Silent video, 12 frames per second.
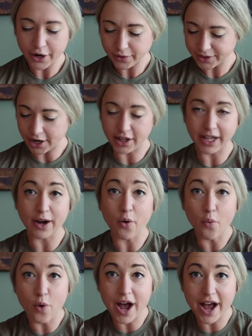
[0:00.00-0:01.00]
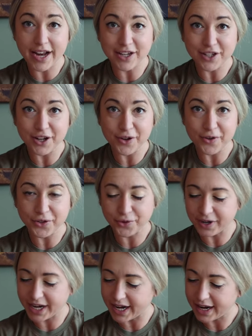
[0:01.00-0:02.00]
no stalling. One, two,
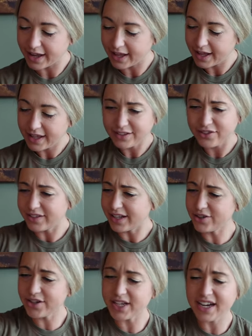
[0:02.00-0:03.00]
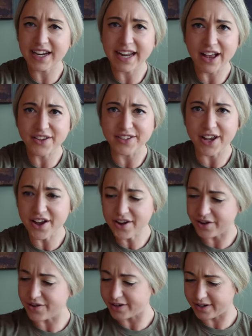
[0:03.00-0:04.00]
three. Let's just eat a
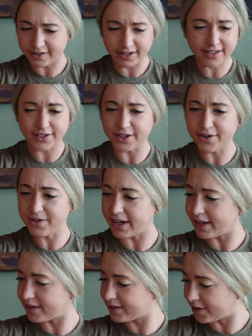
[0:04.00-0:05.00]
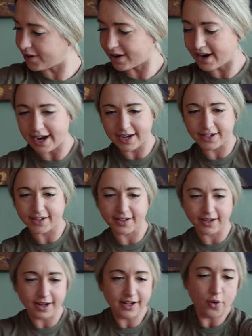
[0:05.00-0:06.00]
calzone. Let's do this. All right.
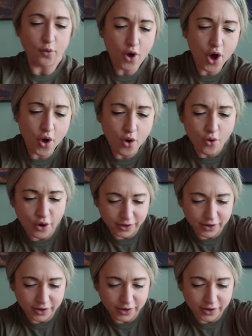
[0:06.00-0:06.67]
Woo!